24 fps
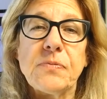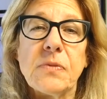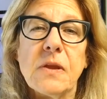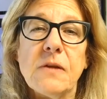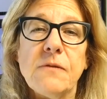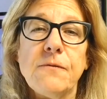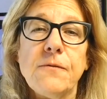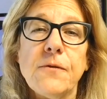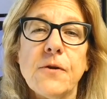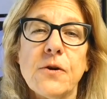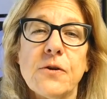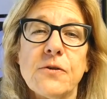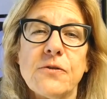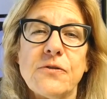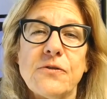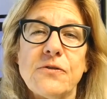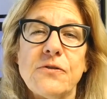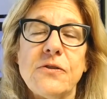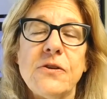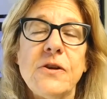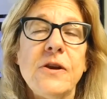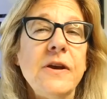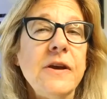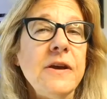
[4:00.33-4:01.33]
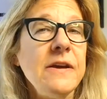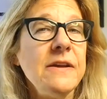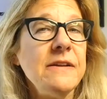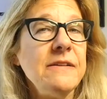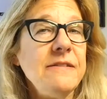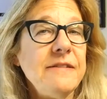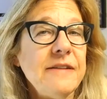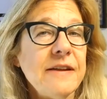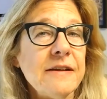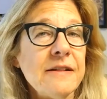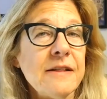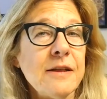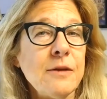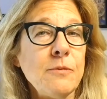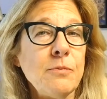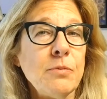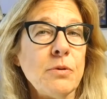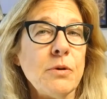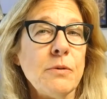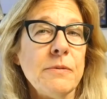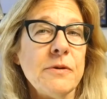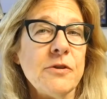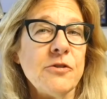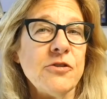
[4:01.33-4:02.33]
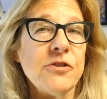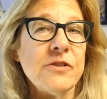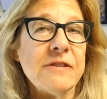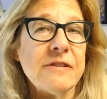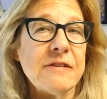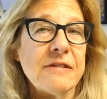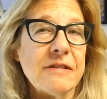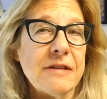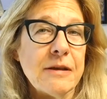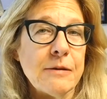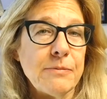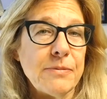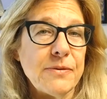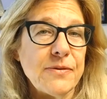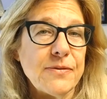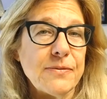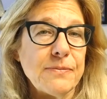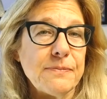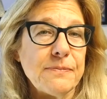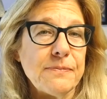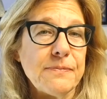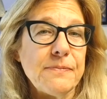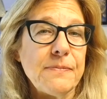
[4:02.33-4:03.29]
First, daily permission slips.